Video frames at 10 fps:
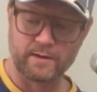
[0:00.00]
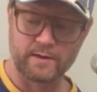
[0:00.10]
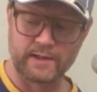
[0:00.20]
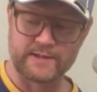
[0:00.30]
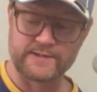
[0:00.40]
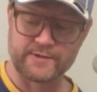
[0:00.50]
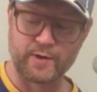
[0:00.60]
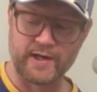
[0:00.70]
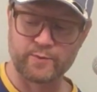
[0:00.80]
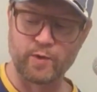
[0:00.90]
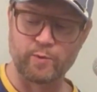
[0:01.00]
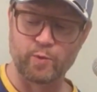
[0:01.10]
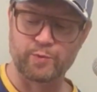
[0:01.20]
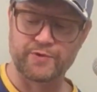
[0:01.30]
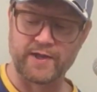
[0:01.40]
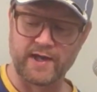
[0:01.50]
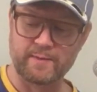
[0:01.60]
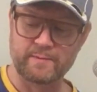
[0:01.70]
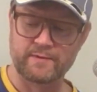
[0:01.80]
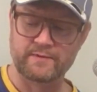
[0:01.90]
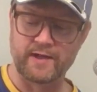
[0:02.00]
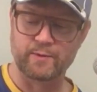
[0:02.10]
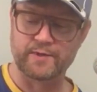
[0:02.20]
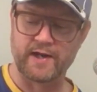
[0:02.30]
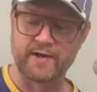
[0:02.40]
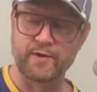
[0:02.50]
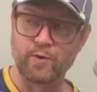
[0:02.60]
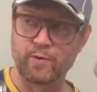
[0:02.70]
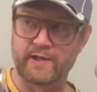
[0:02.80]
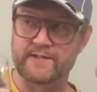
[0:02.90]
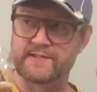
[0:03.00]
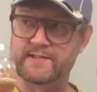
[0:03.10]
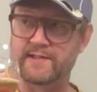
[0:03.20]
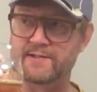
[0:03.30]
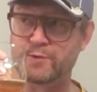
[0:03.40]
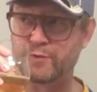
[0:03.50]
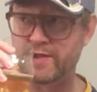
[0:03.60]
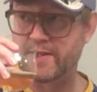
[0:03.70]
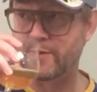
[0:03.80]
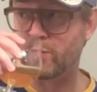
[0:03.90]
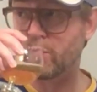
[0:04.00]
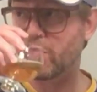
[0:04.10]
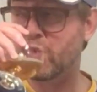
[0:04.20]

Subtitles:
Let's try it one more time, now that I know it's Sofiero.